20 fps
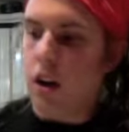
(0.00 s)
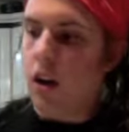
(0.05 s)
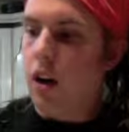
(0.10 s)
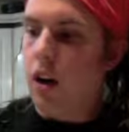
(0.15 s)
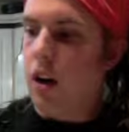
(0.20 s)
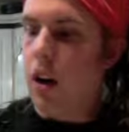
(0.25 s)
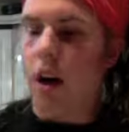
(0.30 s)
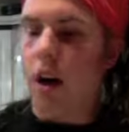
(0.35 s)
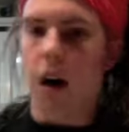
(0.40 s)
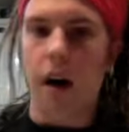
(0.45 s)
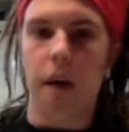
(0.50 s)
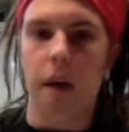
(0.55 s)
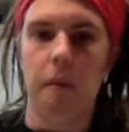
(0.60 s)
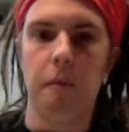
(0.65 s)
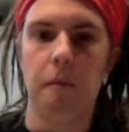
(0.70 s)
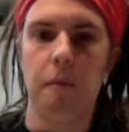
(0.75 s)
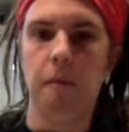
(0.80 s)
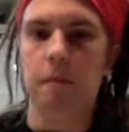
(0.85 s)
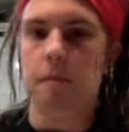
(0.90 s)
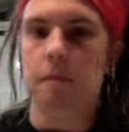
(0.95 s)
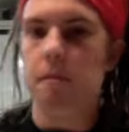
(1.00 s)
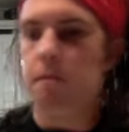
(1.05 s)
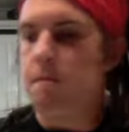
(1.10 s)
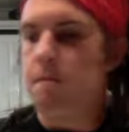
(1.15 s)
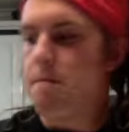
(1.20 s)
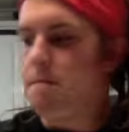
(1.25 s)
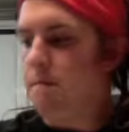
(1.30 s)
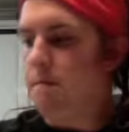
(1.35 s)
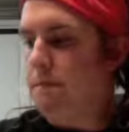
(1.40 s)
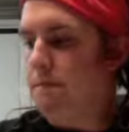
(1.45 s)
I'm
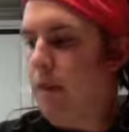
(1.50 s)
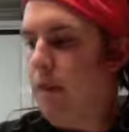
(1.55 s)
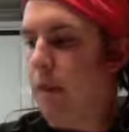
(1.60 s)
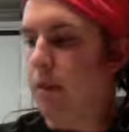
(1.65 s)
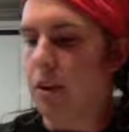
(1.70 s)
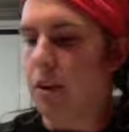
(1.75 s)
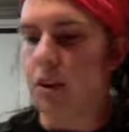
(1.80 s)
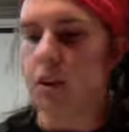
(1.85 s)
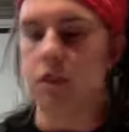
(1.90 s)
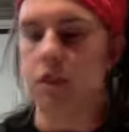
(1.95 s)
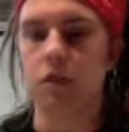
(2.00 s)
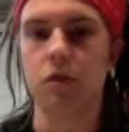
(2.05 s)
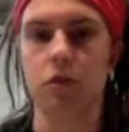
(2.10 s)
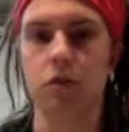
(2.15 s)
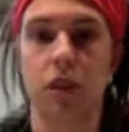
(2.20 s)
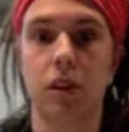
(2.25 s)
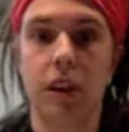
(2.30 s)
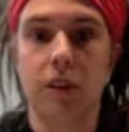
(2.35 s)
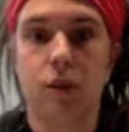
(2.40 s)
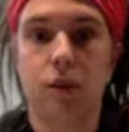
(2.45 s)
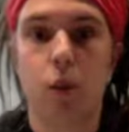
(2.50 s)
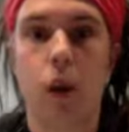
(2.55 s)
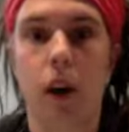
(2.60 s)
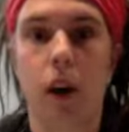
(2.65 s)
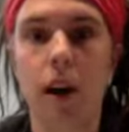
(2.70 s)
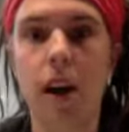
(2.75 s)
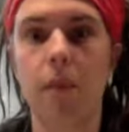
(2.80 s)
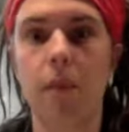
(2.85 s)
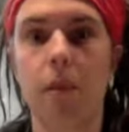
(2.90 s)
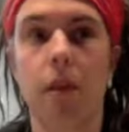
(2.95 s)
not going to leave where
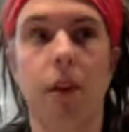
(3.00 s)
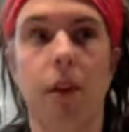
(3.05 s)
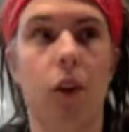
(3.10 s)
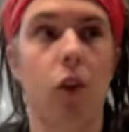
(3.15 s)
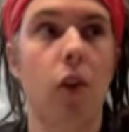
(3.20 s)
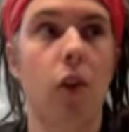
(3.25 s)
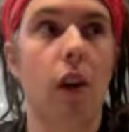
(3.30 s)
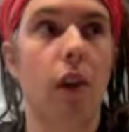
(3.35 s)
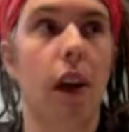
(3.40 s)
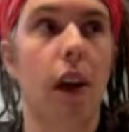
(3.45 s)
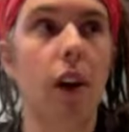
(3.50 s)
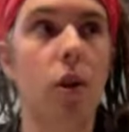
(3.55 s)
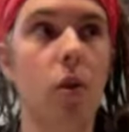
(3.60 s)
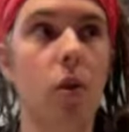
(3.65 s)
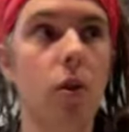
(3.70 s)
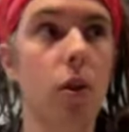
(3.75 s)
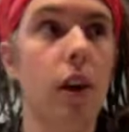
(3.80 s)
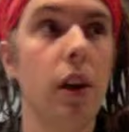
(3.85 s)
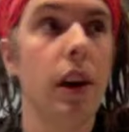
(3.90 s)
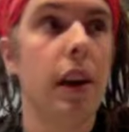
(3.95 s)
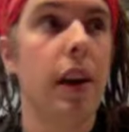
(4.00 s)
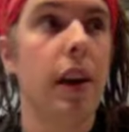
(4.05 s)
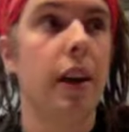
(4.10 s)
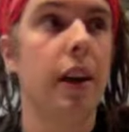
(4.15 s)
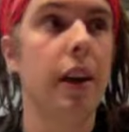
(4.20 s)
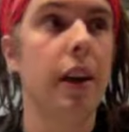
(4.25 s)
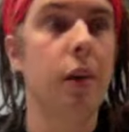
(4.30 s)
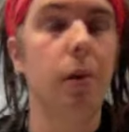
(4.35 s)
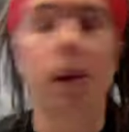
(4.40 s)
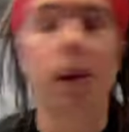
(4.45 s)
I am. If I go around that corner, he
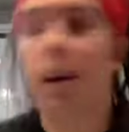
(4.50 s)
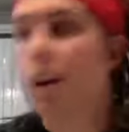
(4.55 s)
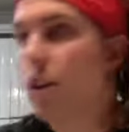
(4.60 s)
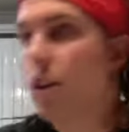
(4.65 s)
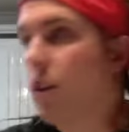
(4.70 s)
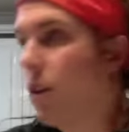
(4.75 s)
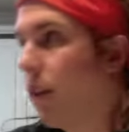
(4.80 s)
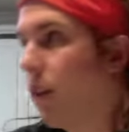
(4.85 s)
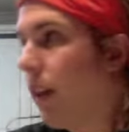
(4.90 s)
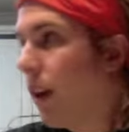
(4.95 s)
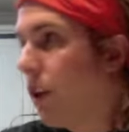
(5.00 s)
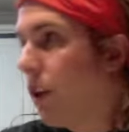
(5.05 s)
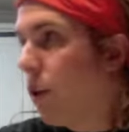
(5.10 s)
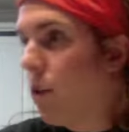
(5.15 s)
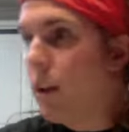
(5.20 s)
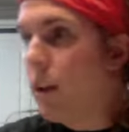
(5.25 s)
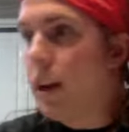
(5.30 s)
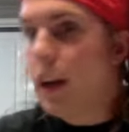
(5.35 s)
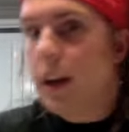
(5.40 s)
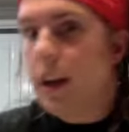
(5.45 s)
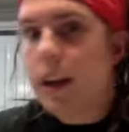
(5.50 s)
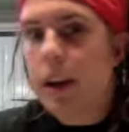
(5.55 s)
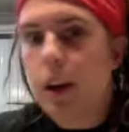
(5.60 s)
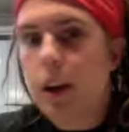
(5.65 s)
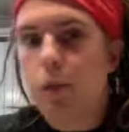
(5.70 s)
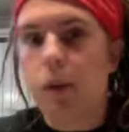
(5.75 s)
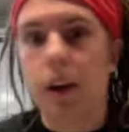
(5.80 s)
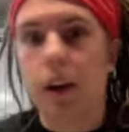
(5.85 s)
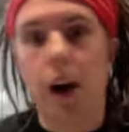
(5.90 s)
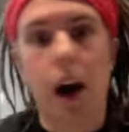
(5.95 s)
could kill me. Go around that corner, he could
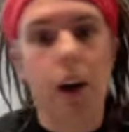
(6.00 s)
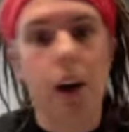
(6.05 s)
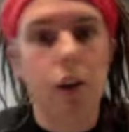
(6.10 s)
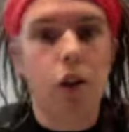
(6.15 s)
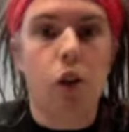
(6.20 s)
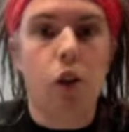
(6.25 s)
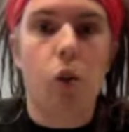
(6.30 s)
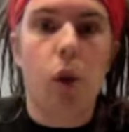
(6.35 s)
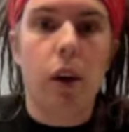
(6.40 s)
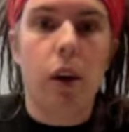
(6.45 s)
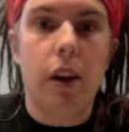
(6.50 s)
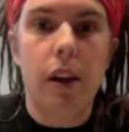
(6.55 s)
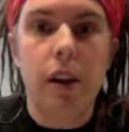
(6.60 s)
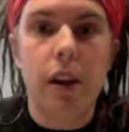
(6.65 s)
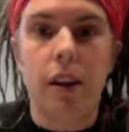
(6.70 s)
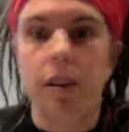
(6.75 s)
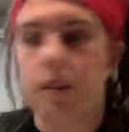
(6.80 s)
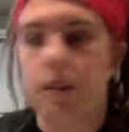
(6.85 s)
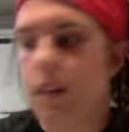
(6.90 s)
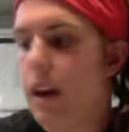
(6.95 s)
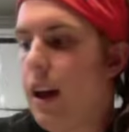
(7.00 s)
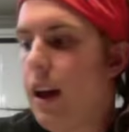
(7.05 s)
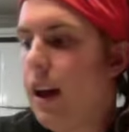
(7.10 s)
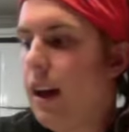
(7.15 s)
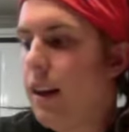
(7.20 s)
kill me. I don't know where he is.